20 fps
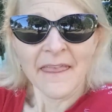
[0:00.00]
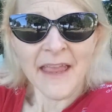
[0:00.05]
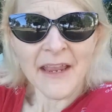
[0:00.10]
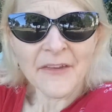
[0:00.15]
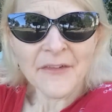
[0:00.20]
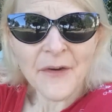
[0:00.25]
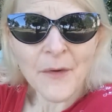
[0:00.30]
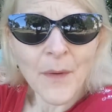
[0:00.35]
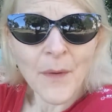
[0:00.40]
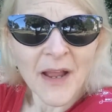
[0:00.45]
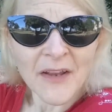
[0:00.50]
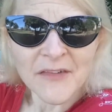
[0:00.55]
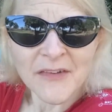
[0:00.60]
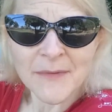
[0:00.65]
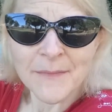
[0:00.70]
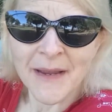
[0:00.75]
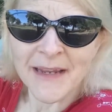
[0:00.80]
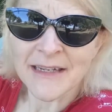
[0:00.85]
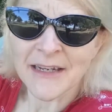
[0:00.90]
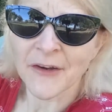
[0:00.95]
Thanks for
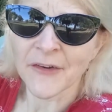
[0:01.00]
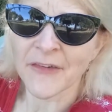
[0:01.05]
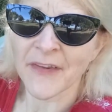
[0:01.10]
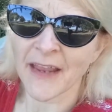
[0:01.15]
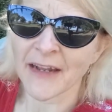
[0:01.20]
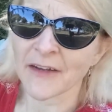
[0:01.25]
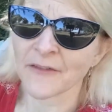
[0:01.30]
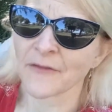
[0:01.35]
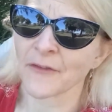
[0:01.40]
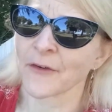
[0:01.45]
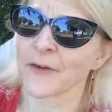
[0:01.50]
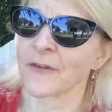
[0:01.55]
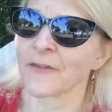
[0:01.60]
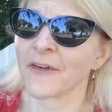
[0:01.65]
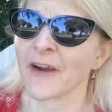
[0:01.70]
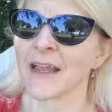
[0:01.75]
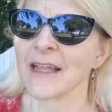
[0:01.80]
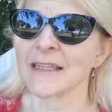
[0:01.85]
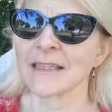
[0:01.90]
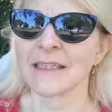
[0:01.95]
watching, my nearsighted frugal
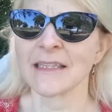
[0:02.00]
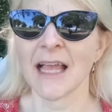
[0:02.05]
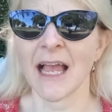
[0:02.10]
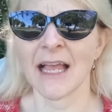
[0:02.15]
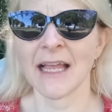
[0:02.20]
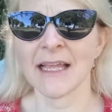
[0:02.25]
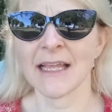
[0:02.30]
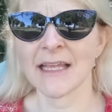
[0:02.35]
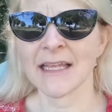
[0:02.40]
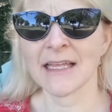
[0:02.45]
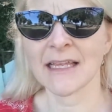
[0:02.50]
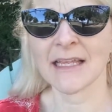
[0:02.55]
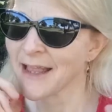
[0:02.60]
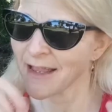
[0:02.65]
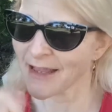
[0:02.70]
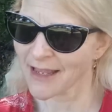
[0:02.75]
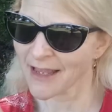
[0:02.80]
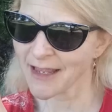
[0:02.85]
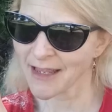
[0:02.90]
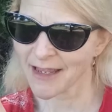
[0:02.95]
friends.
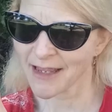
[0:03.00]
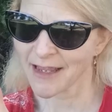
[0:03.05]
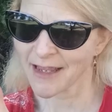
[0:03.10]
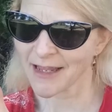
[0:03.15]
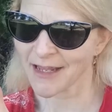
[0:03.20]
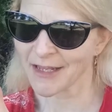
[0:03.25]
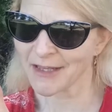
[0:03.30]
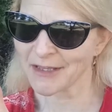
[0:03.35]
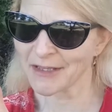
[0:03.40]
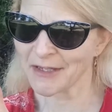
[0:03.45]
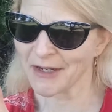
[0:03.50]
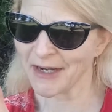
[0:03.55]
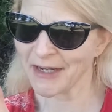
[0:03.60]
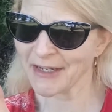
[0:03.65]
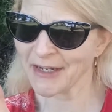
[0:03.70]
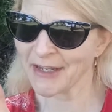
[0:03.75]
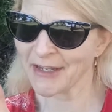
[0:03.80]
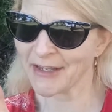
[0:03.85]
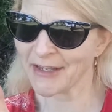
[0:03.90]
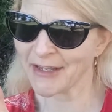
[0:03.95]

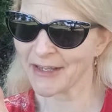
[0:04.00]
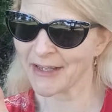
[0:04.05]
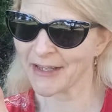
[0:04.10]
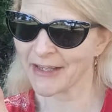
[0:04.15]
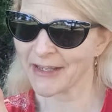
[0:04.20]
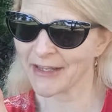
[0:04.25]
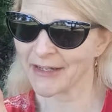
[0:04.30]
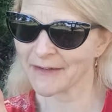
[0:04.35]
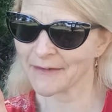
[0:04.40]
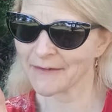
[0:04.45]
Looking good.